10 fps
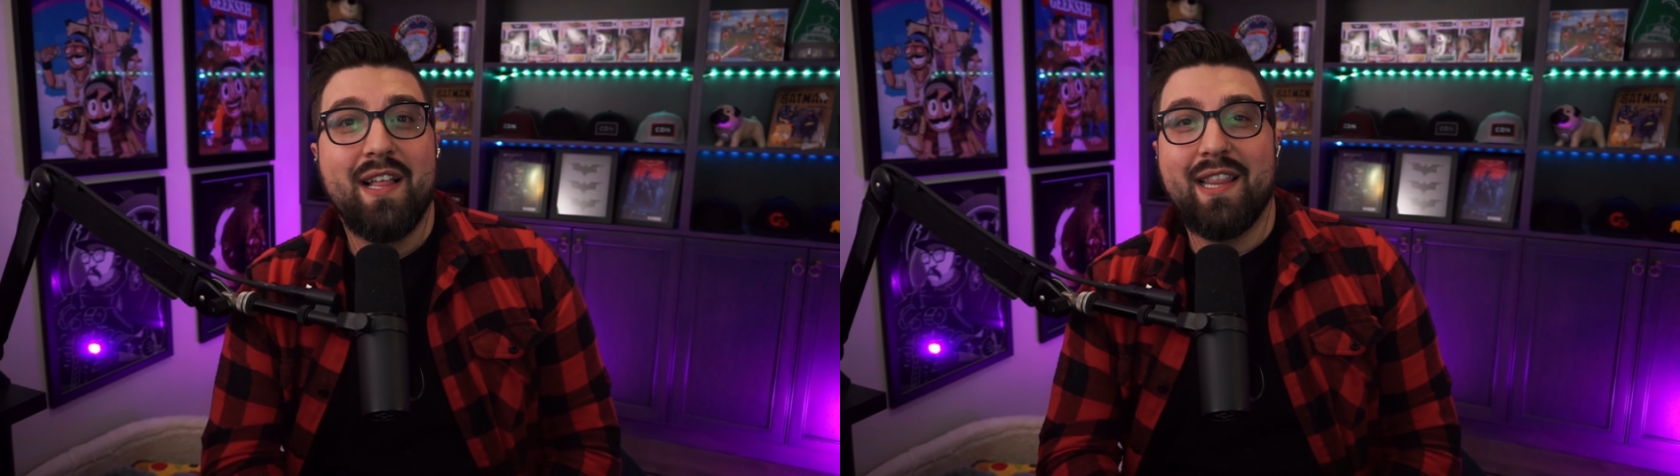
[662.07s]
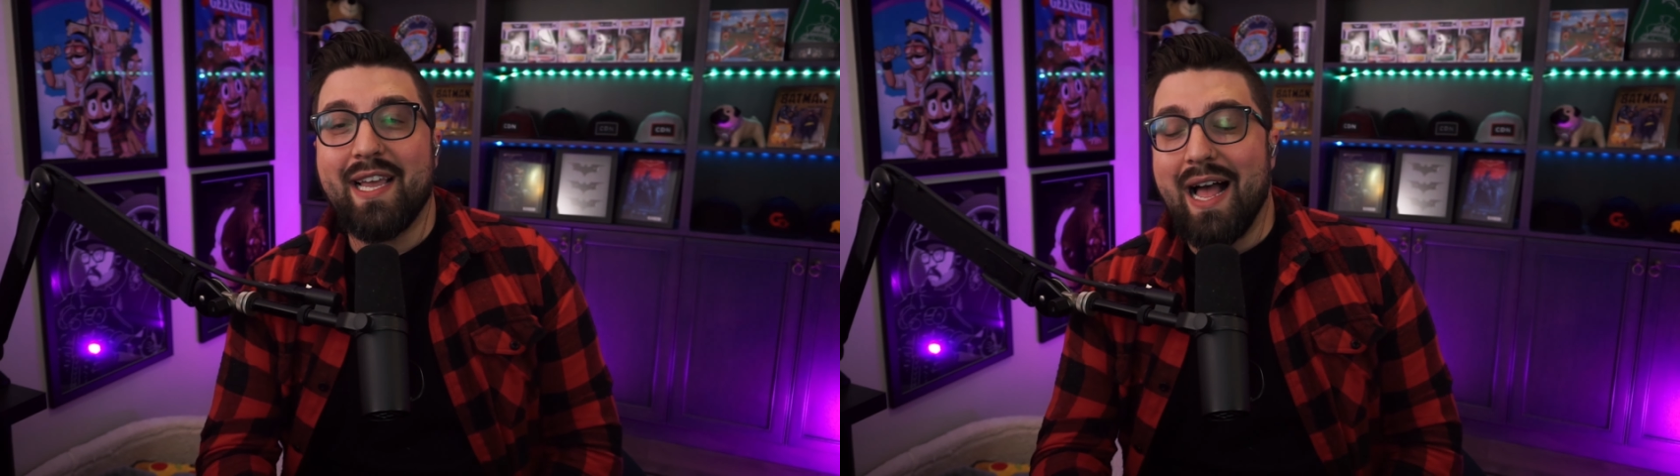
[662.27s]

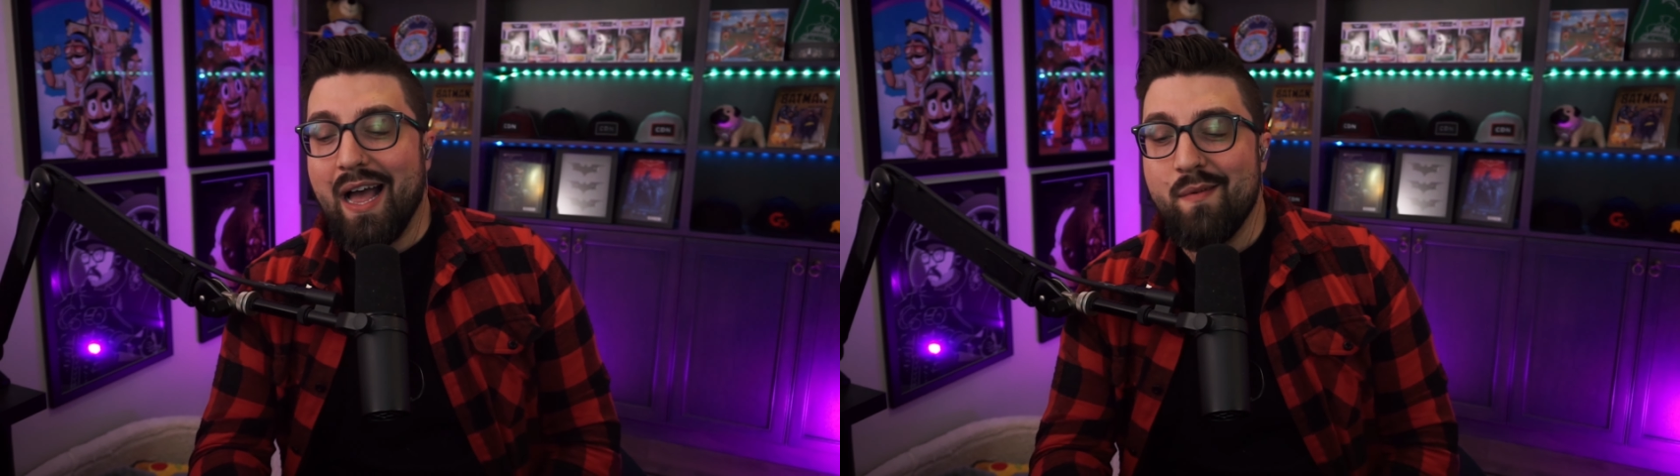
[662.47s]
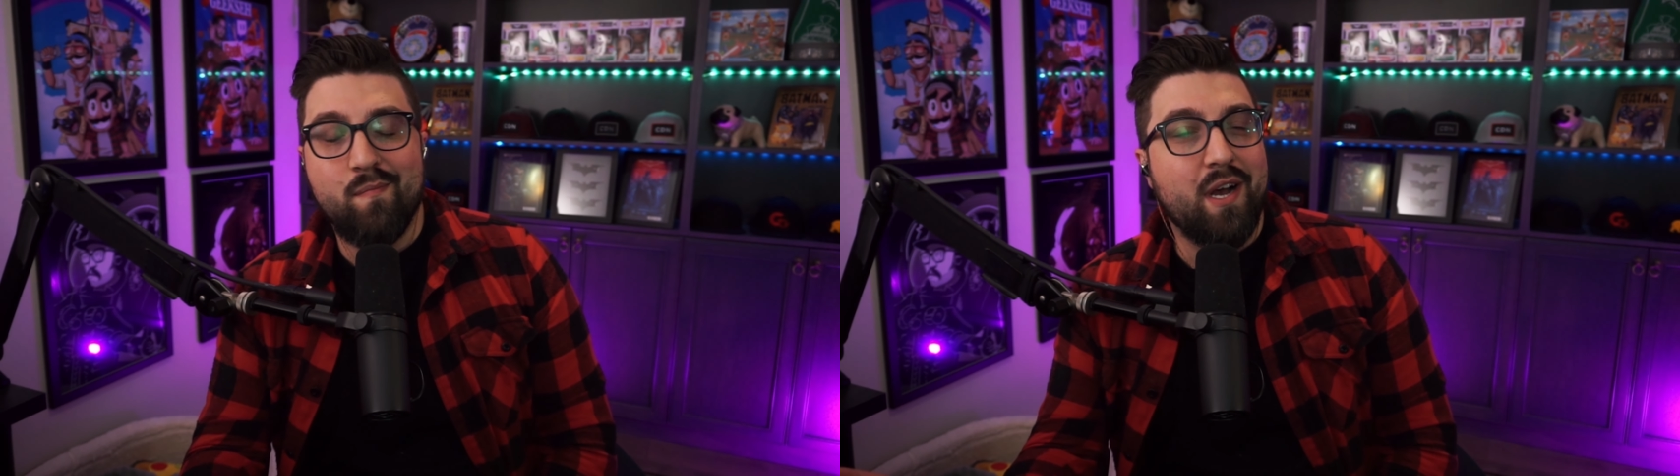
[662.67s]
Like,
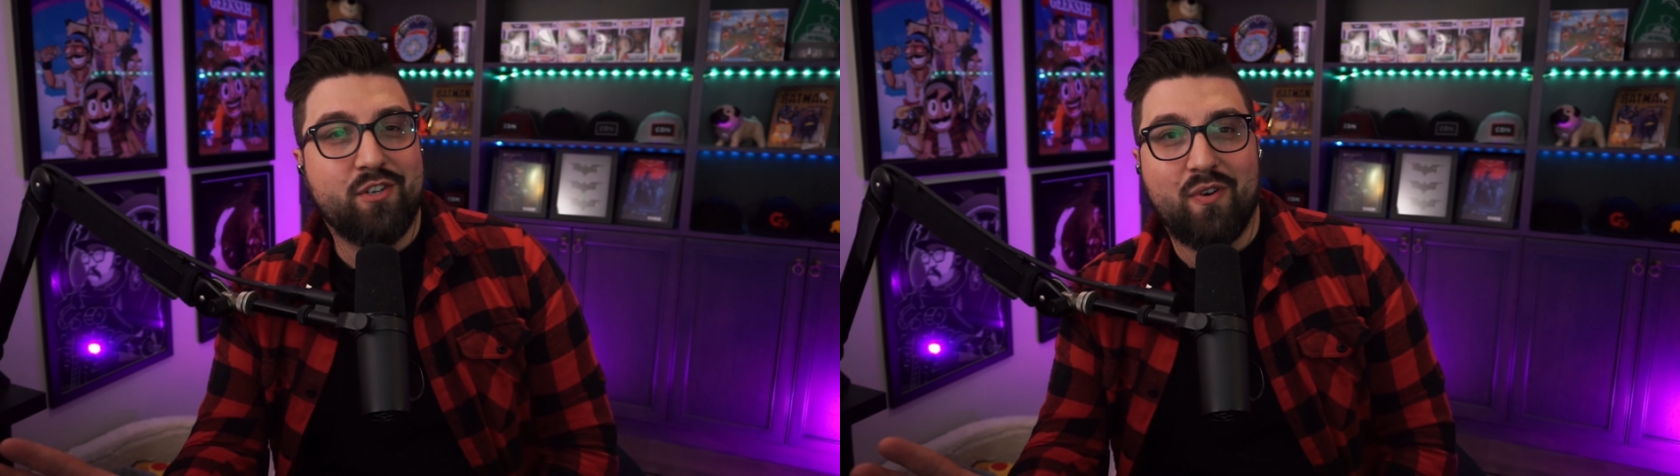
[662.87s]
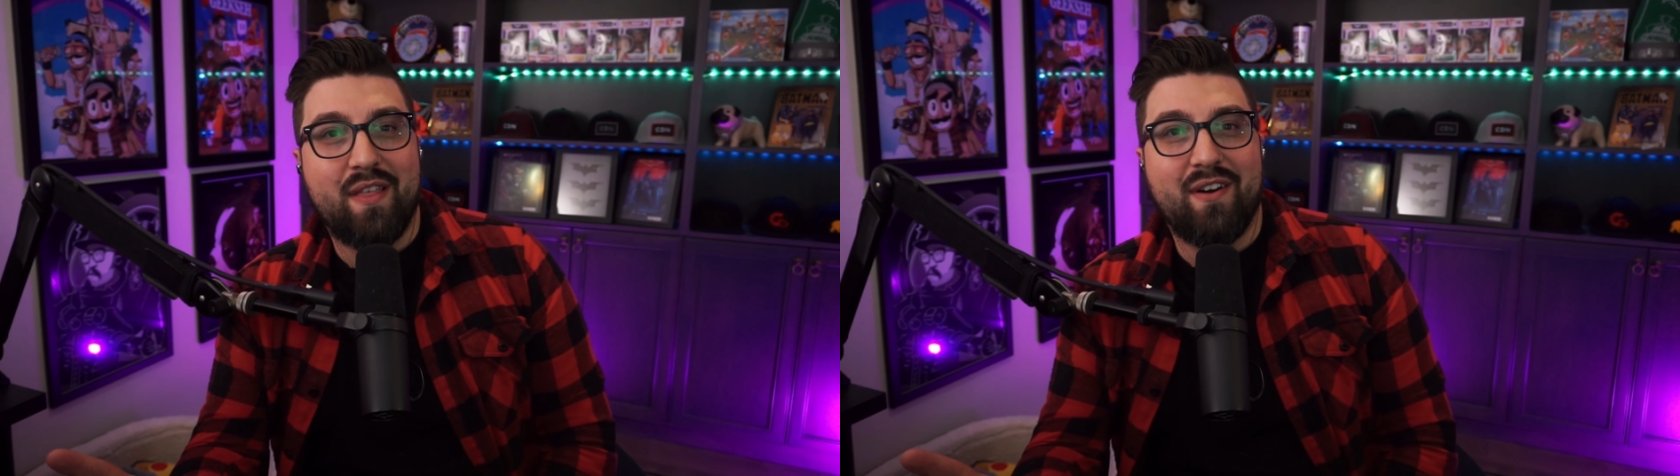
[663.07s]
I'd
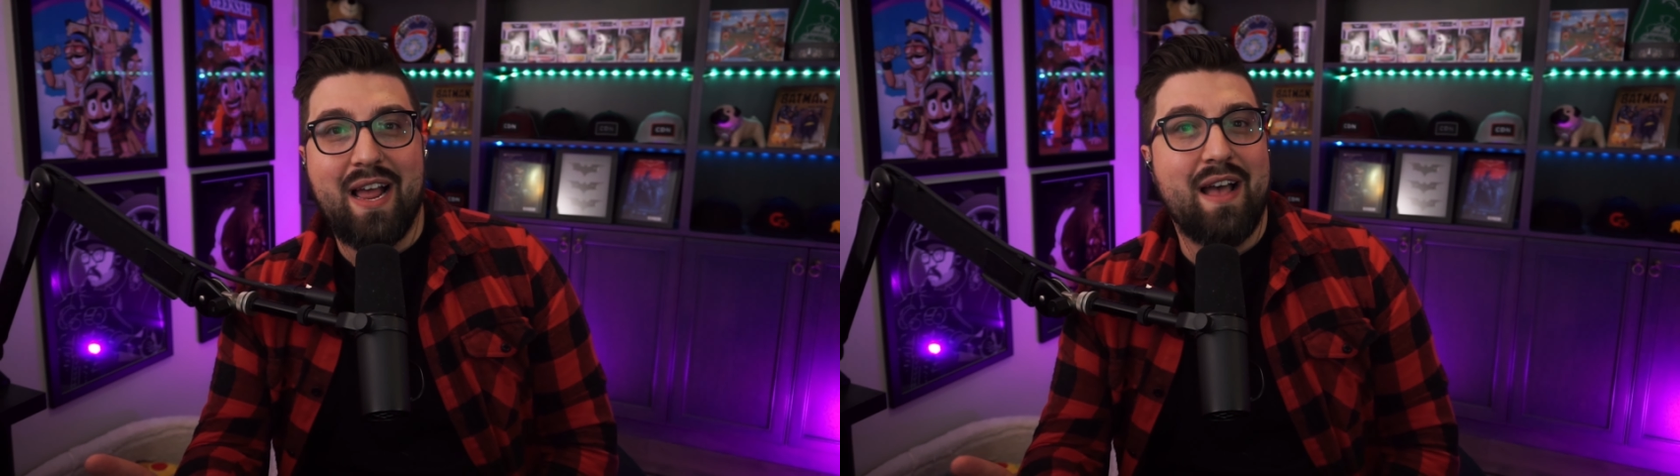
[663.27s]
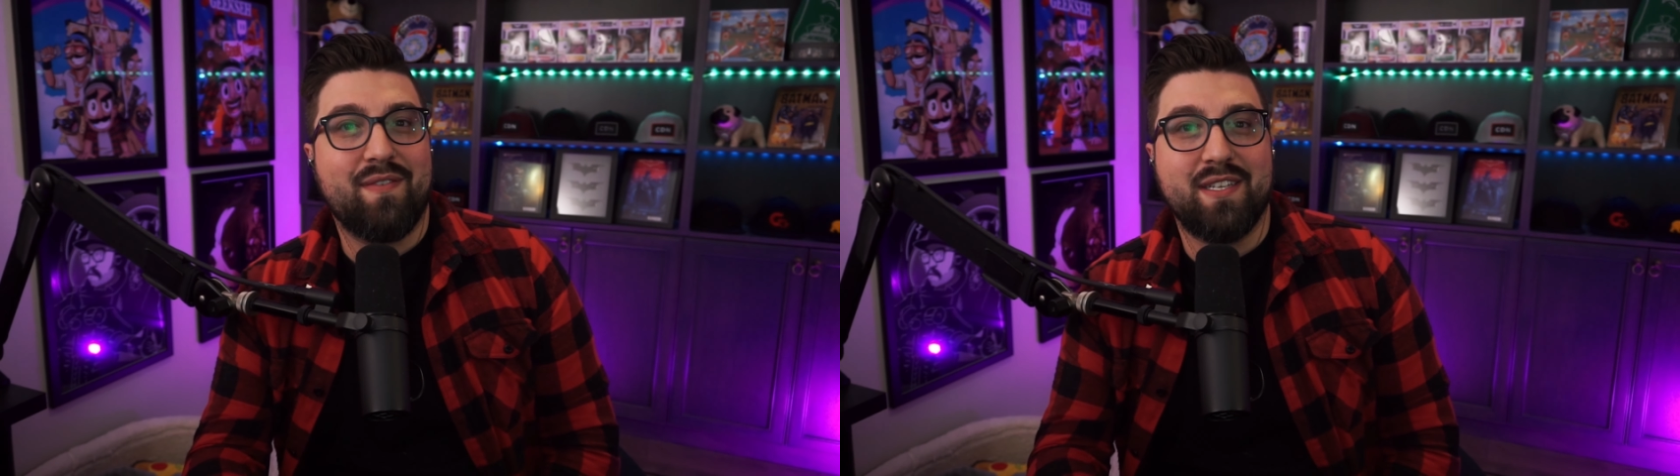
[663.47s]
much rather have